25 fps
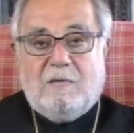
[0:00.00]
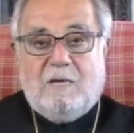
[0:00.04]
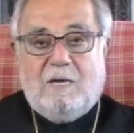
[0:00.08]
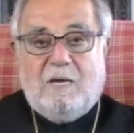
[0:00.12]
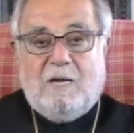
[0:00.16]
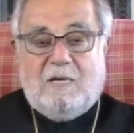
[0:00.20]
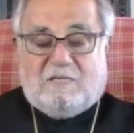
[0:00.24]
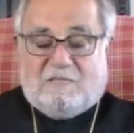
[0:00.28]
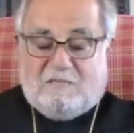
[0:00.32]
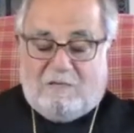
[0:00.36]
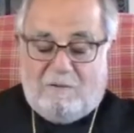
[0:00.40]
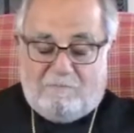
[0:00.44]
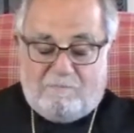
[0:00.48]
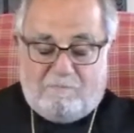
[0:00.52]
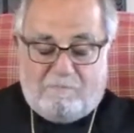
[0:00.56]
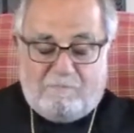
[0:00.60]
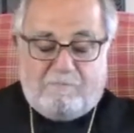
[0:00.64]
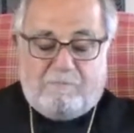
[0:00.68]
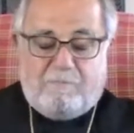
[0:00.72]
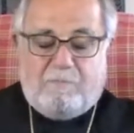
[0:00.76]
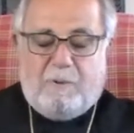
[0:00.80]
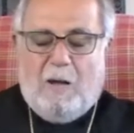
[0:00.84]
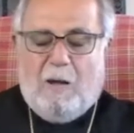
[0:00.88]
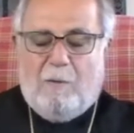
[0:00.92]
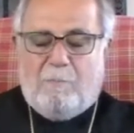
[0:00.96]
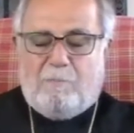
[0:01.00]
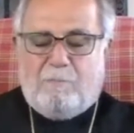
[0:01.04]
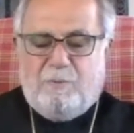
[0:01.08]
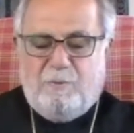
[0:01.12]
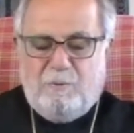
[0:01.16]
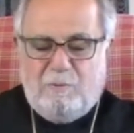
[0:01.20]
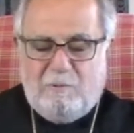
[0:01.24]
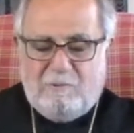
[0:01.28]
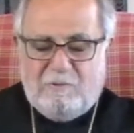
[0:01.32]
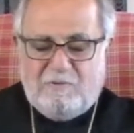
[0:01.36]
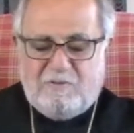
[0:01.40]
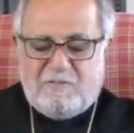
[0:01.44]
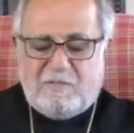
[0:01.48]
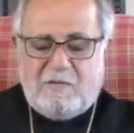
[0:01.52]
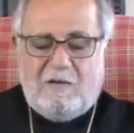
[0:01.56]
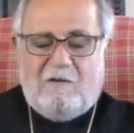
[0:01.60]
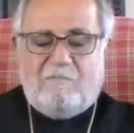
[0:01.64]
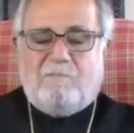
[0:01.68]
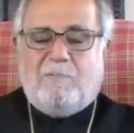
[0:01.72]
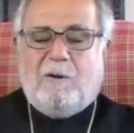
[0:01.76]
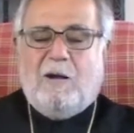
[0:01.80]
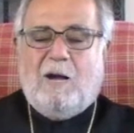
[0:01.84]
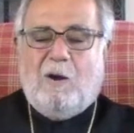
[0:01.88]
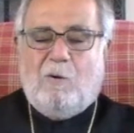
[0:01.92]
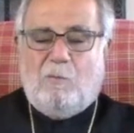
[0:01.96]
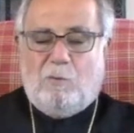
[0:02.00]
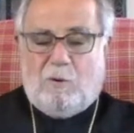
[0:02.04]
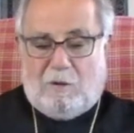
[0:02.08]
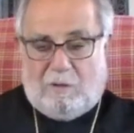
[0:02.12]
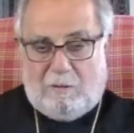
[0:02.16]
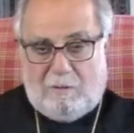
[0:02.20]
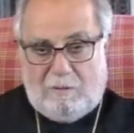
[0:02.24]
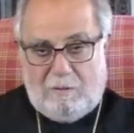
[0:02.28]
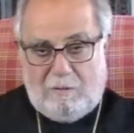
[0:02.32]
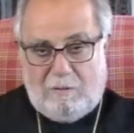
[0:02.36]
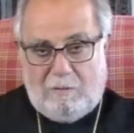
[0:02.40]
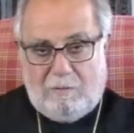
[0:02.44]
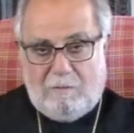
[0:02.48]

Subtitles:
It's an abuse of power.